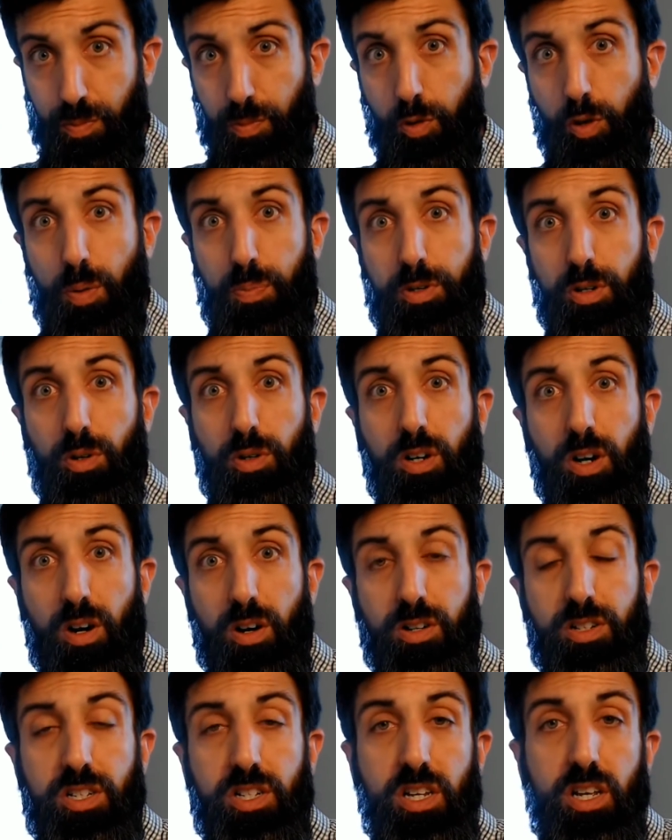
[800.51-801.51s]

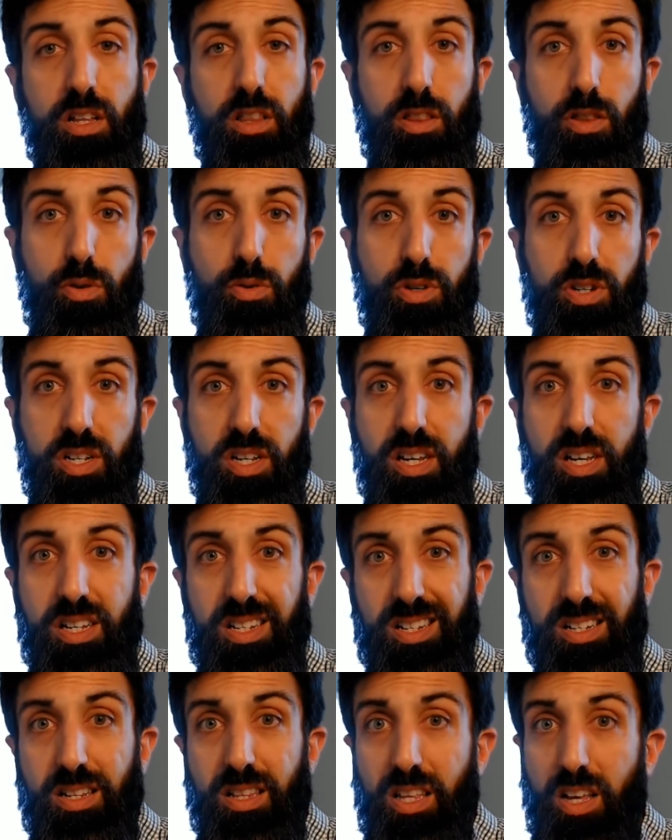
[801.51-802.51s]
cryptocurrency
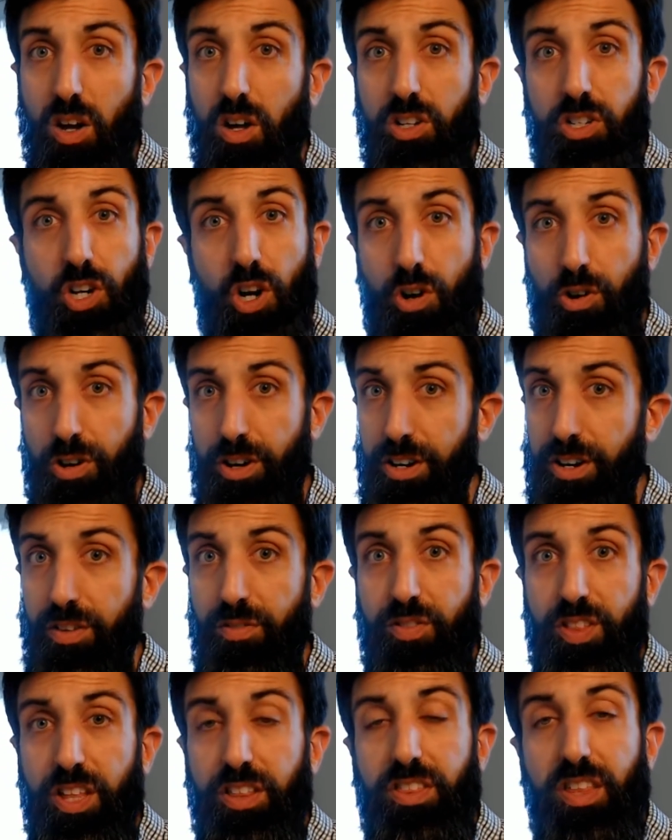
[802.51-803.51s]
enthusiasts the alternative
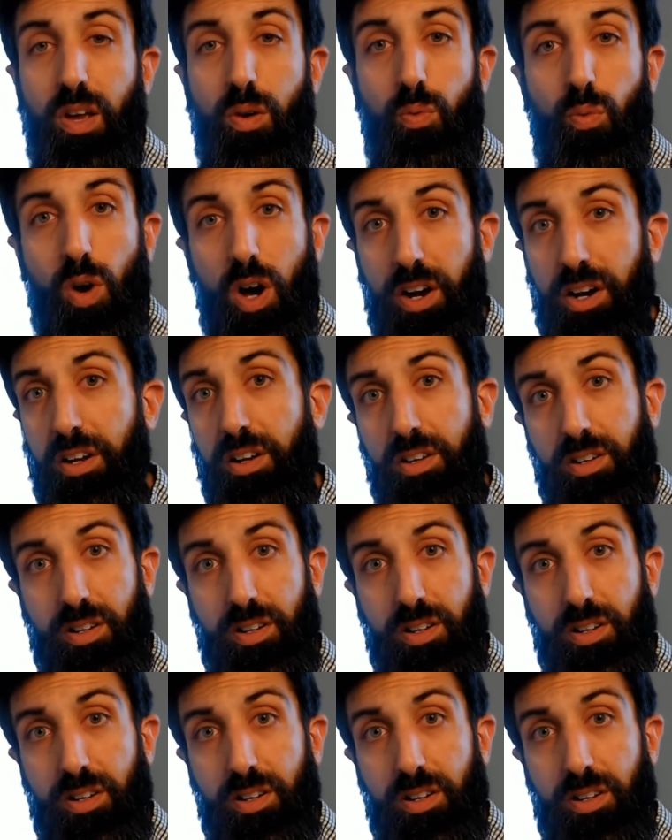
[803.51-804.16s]
that they wanted.